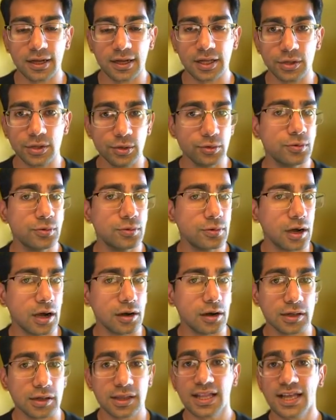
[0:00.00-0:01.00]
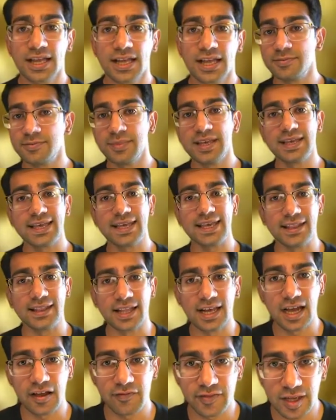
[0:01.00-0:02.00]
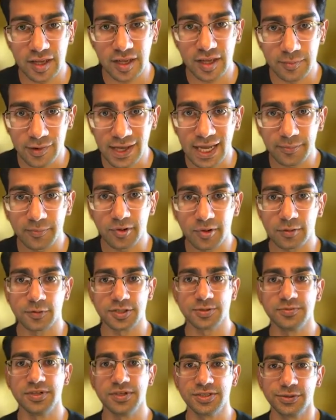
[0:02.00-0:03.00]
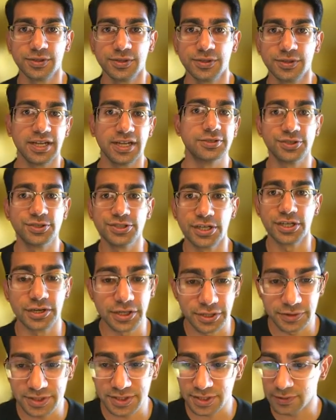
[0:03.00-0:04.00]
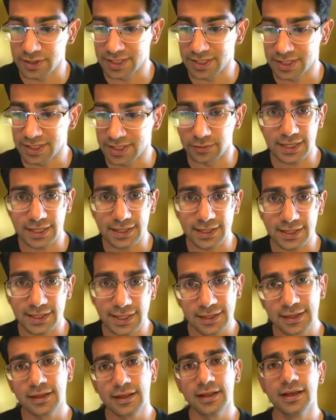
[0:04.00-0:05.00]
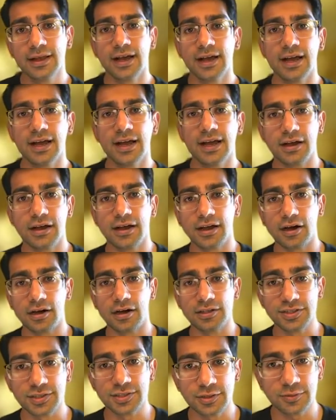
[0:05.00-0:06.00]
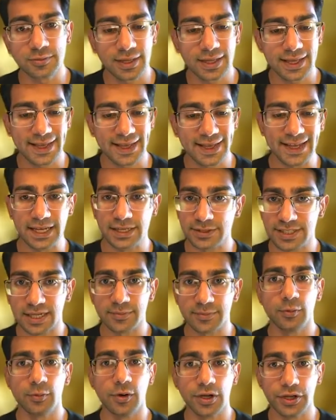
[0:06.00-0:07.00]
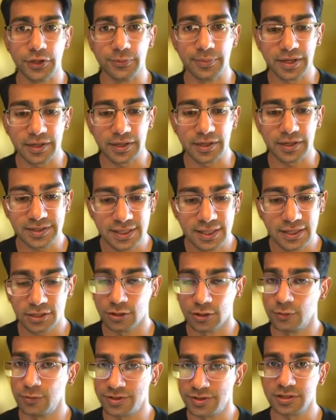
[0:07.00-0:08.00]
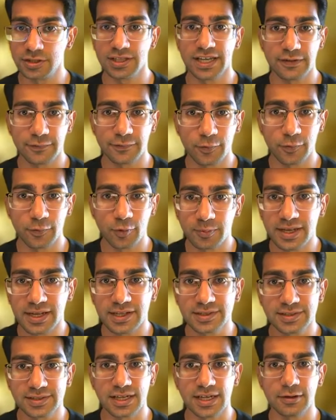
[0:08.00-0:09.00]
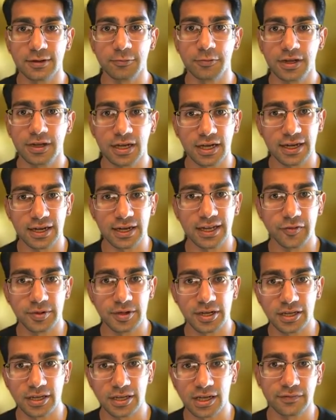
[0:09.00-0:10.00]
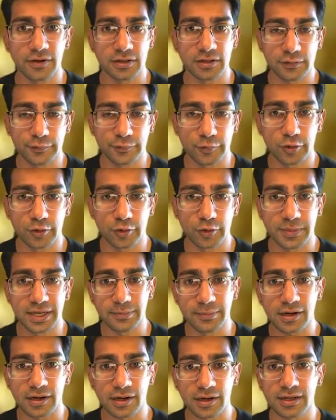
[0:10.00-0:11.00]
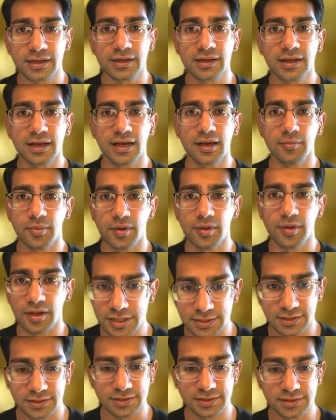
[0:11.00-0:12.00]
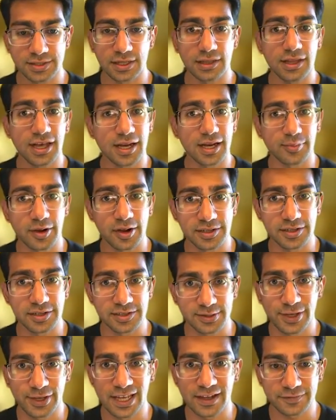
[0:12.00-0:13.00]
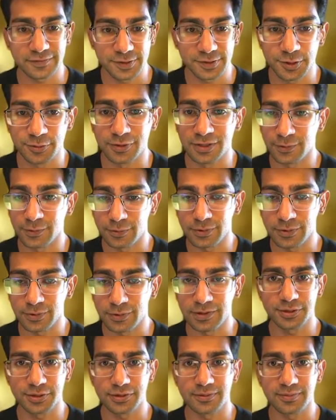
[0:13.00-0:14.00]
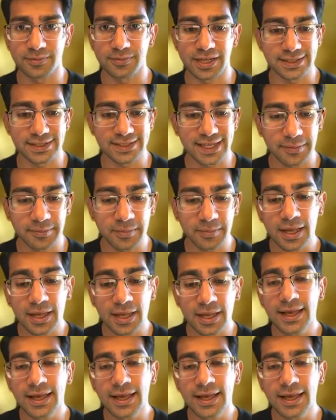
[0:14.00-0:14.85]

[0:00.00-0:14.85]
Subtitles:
You are allowed to make a live demo happen, which means you get to share your screen directly on Zoom and demo what you built. You will still get 4 minutes. We'll cut everybody off on the 4-minute mark because there's a lot of projects that we have to do in a really short amount of time.